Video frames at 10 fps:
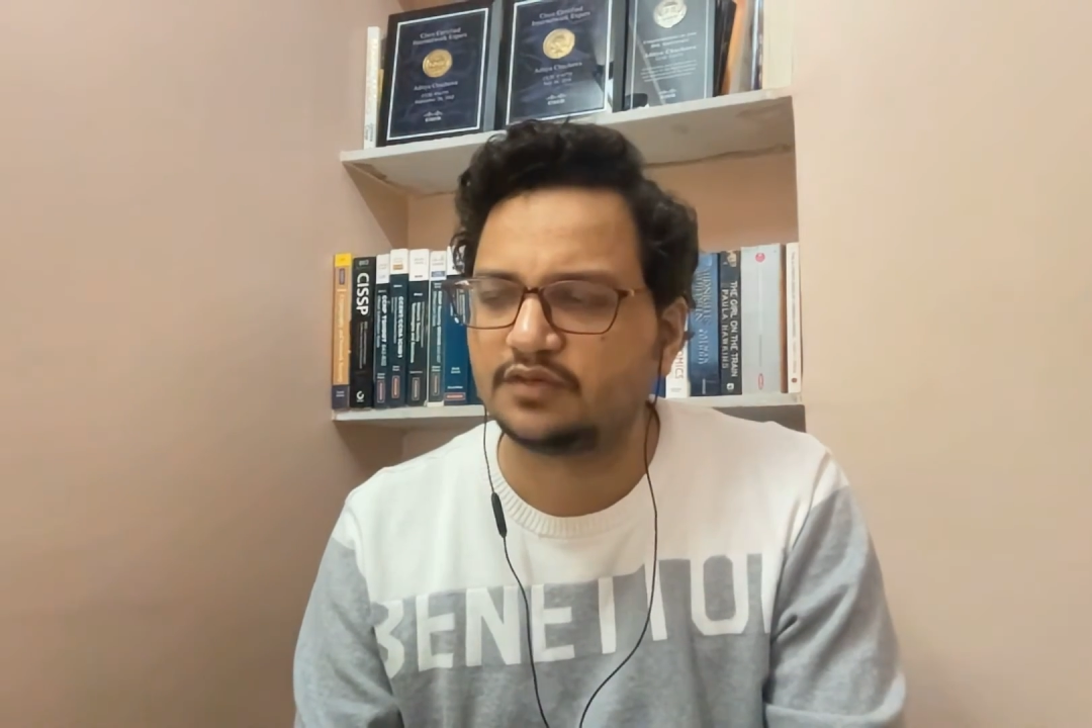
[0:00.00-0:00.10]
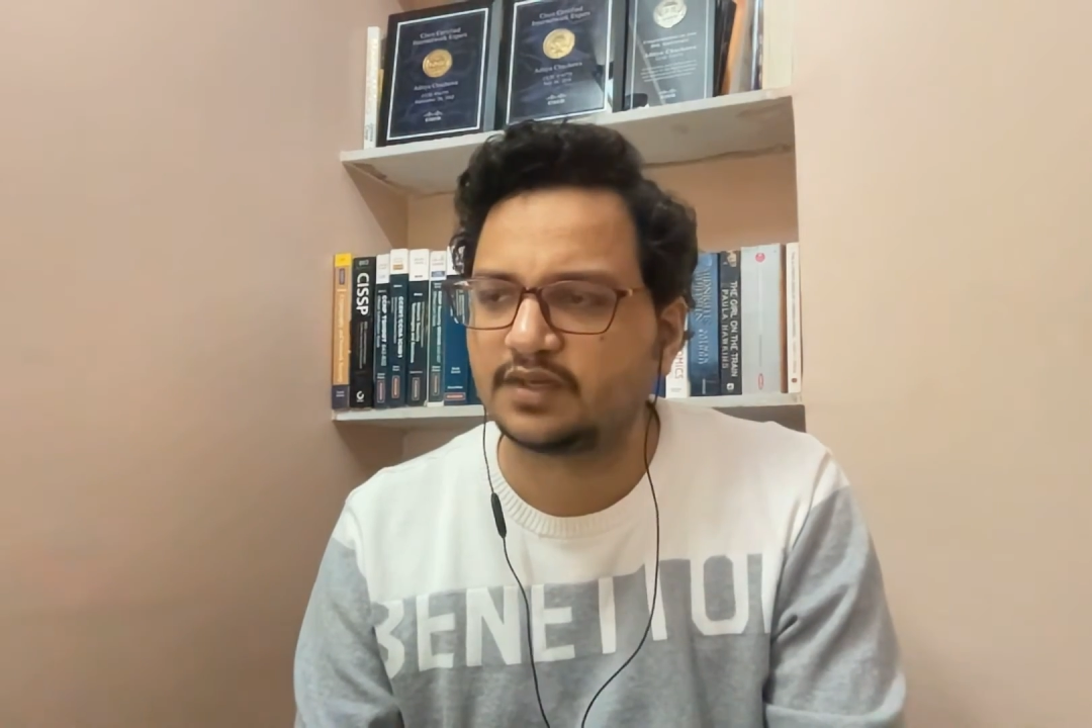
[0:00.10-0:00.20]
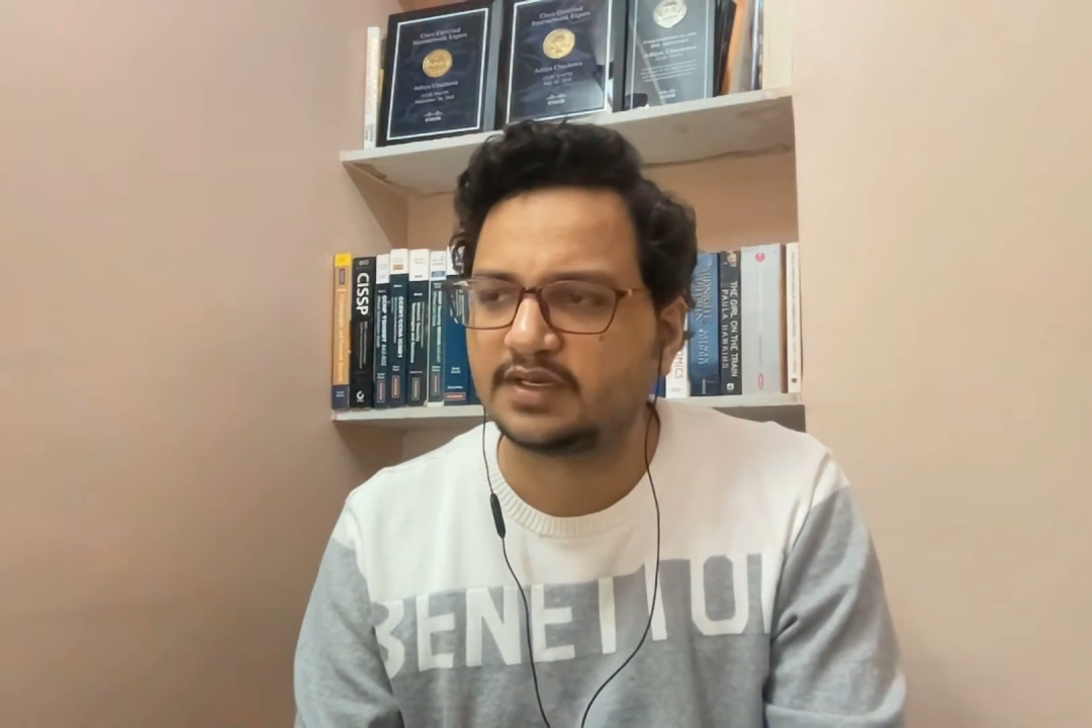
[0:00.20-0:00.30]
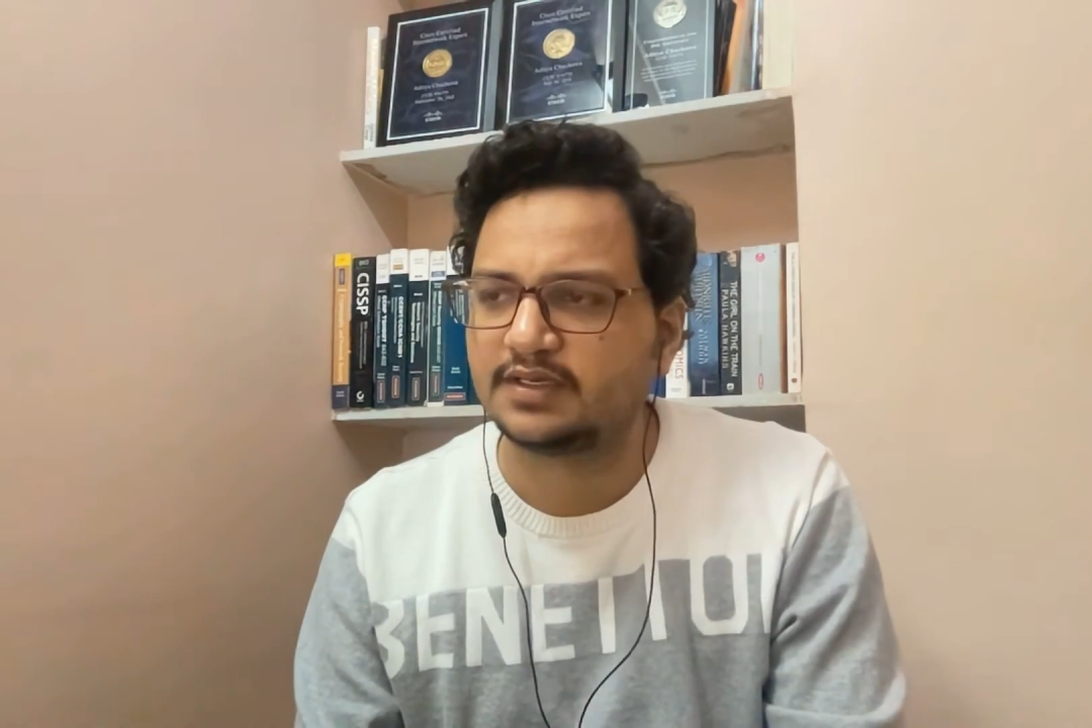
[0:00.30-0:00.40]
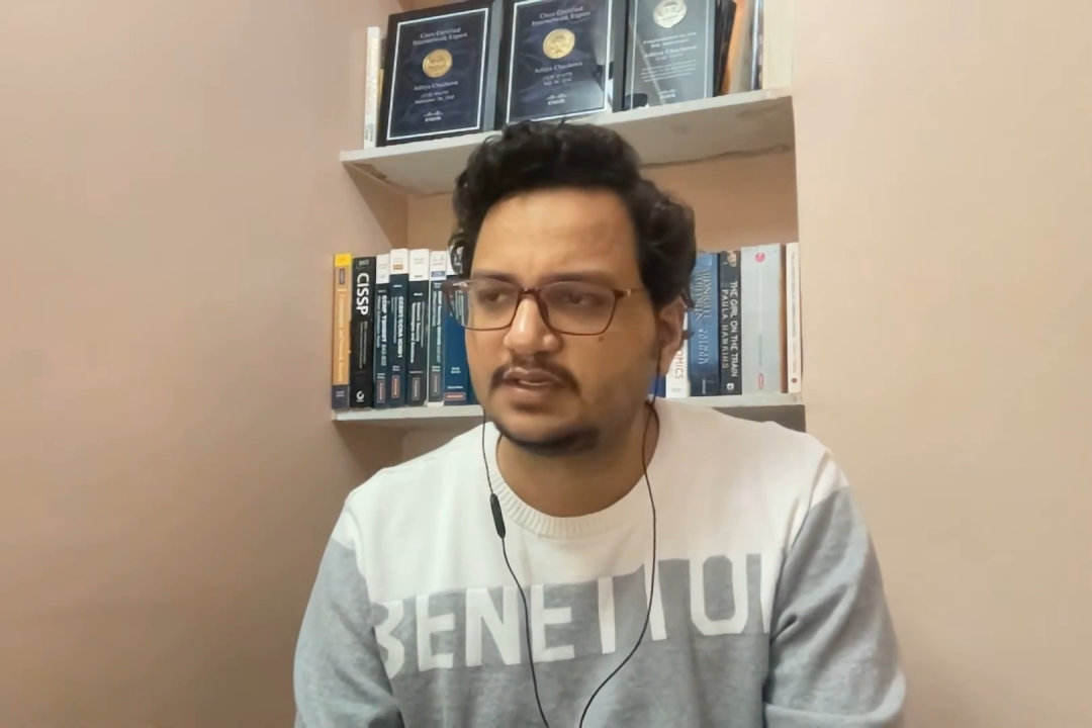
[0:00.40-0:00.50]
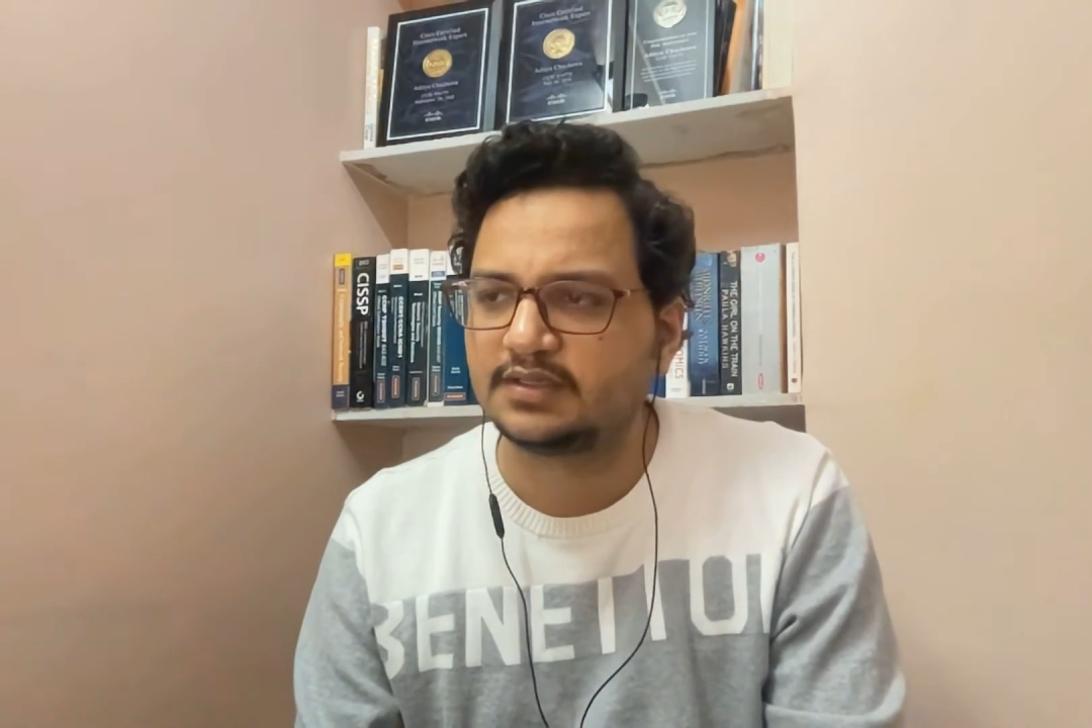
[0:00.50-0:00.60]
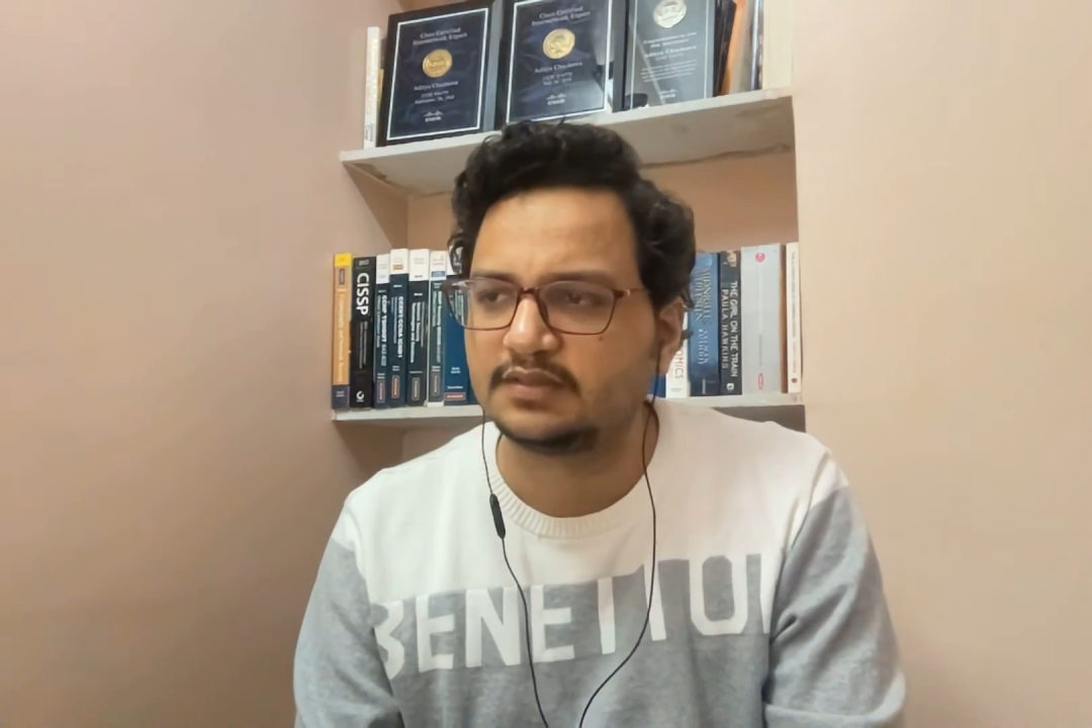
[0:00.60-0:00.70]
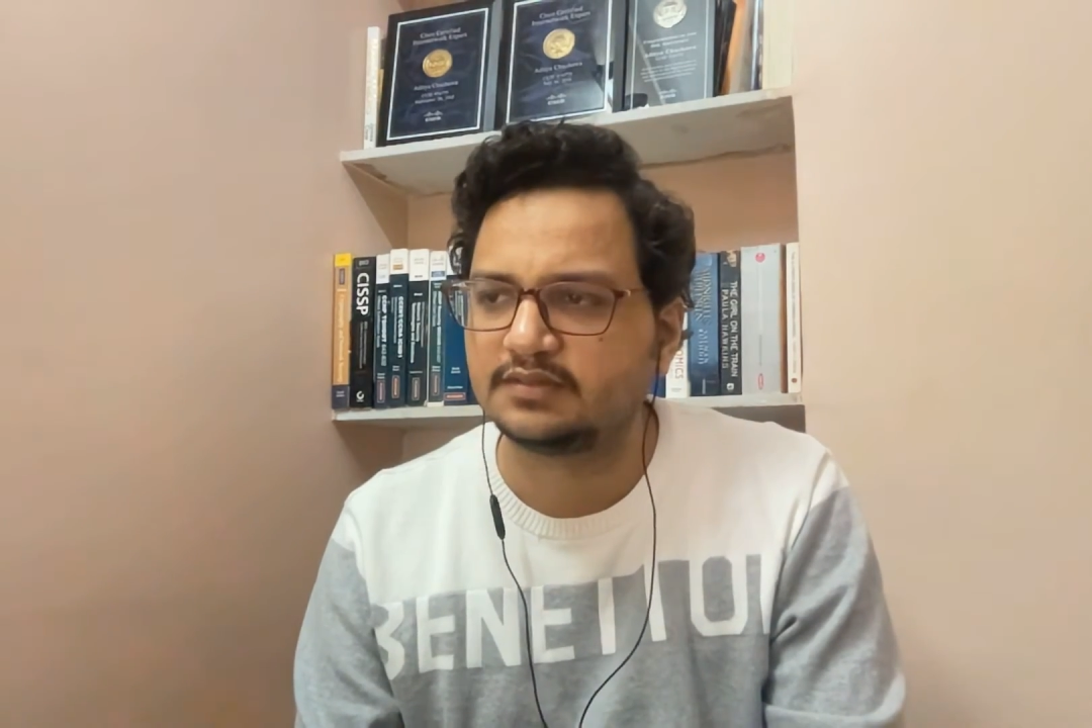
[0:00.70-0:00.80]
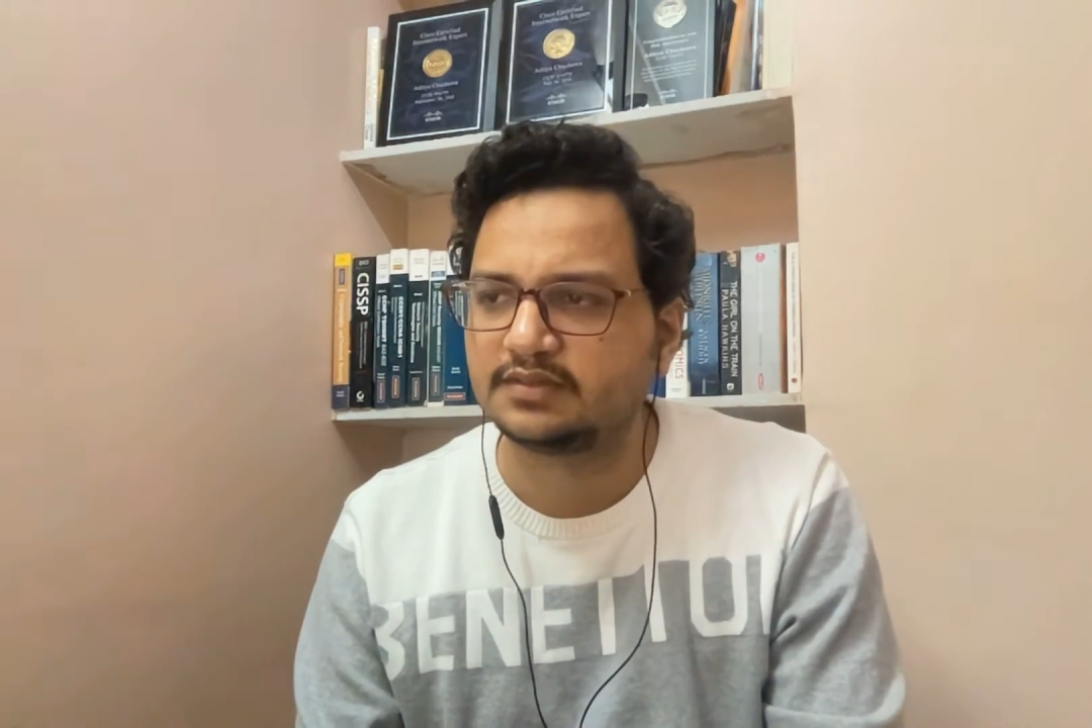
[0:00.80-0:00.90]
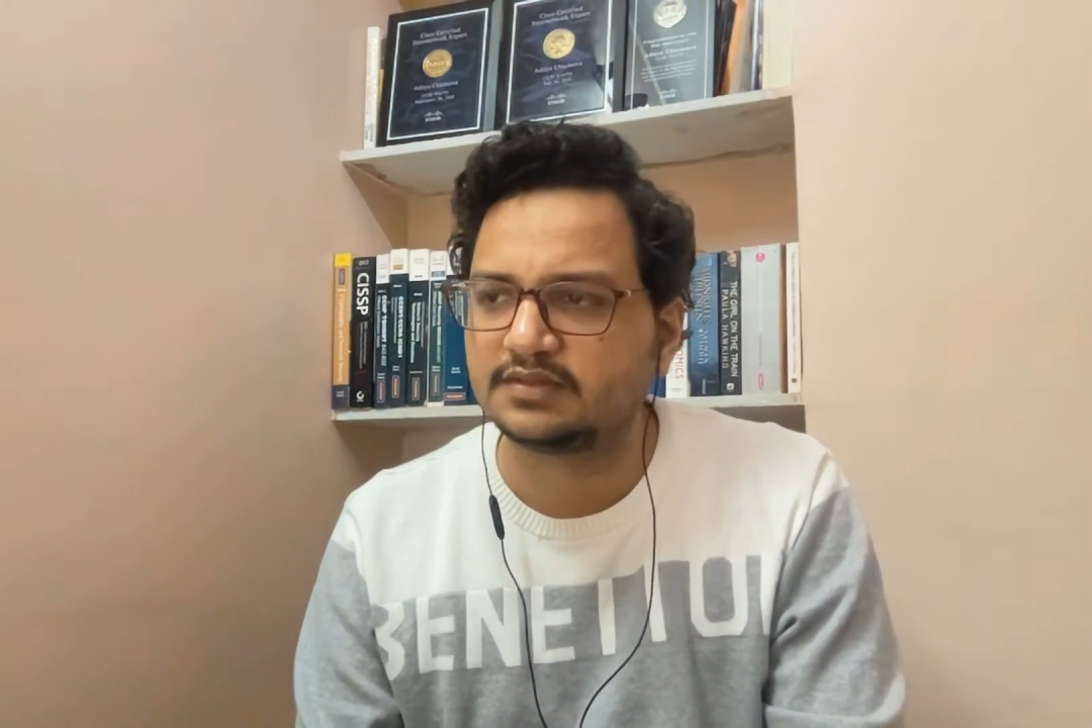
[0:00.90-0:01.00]
to 90
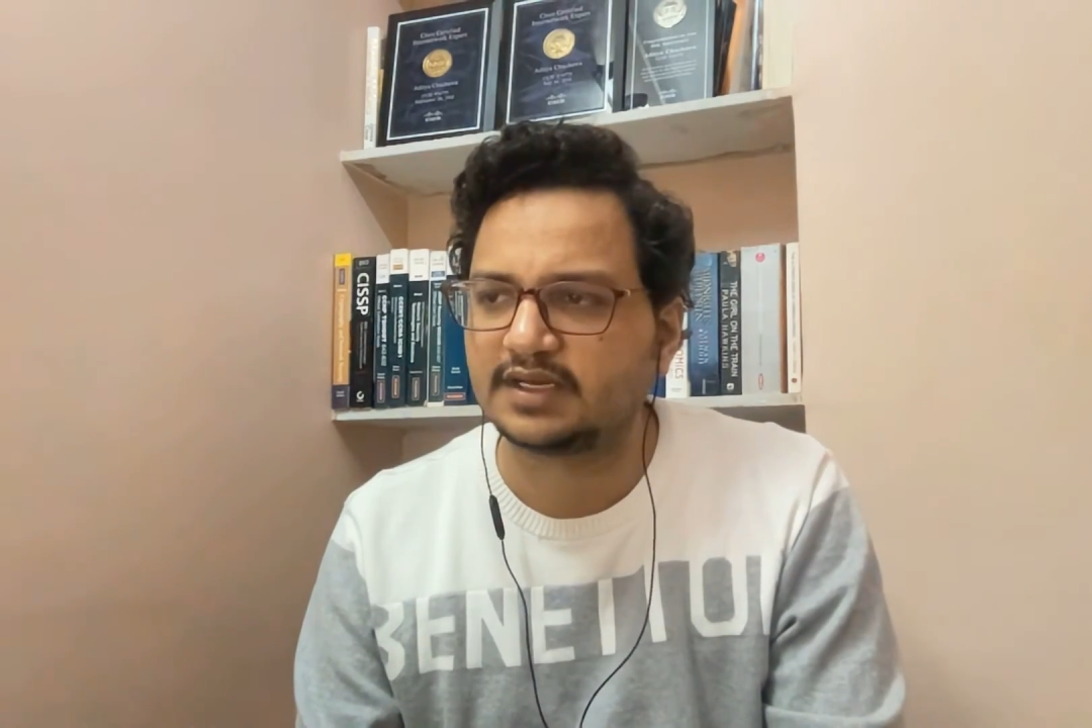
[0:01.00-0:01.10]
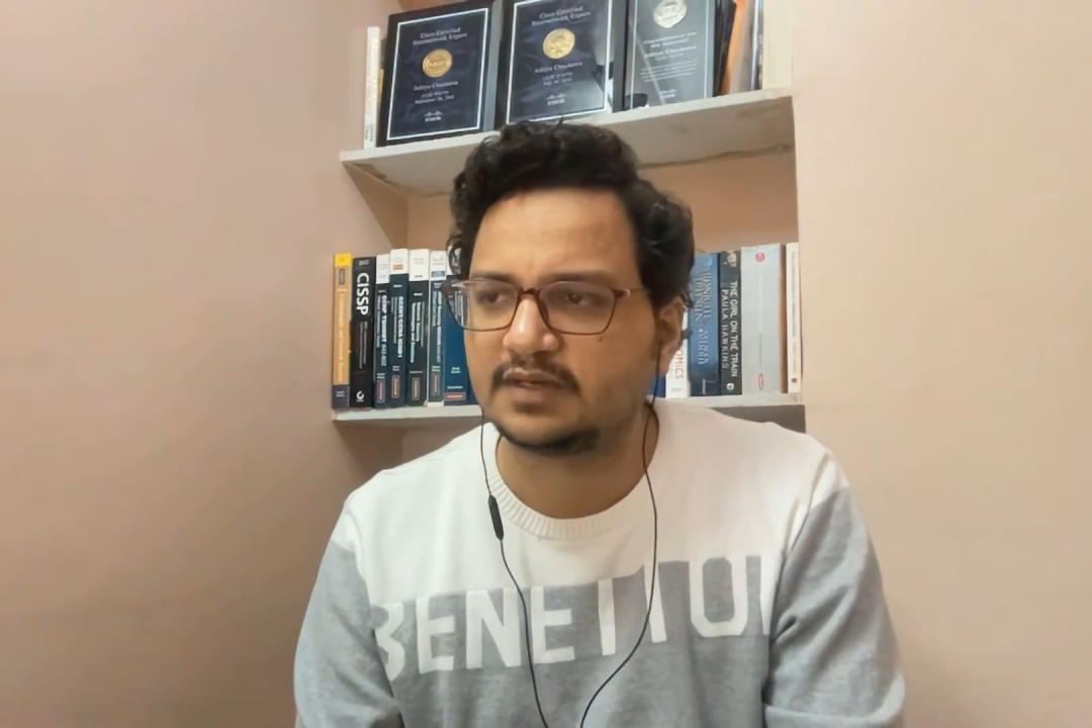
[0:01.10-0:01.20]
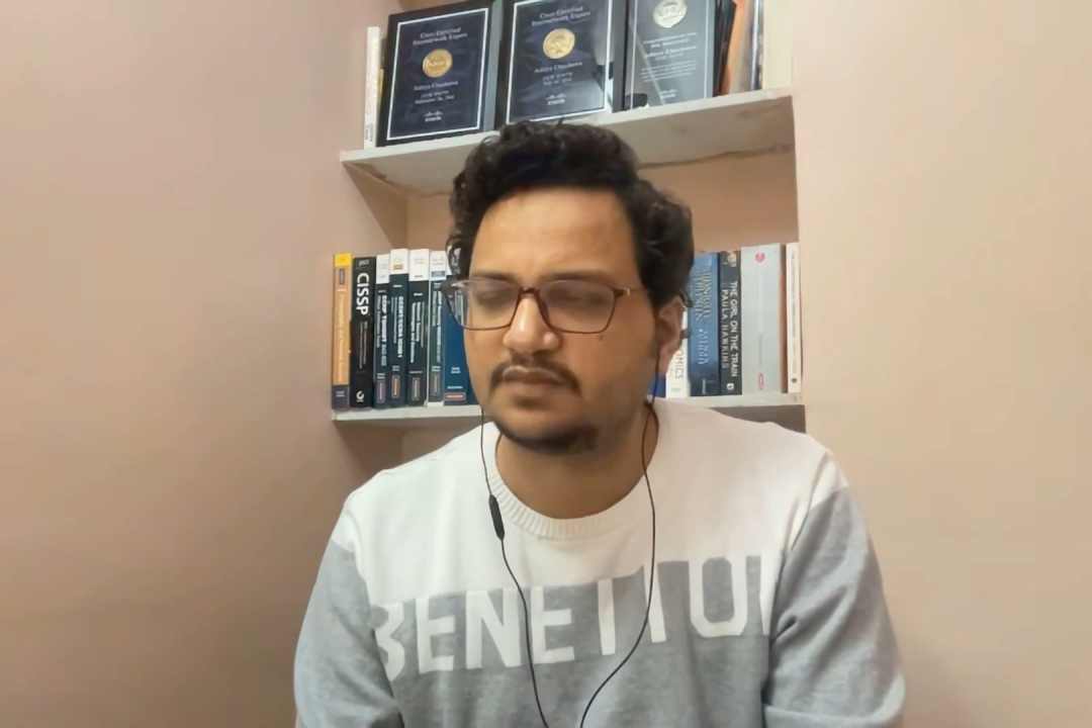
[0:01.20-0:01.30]
in that,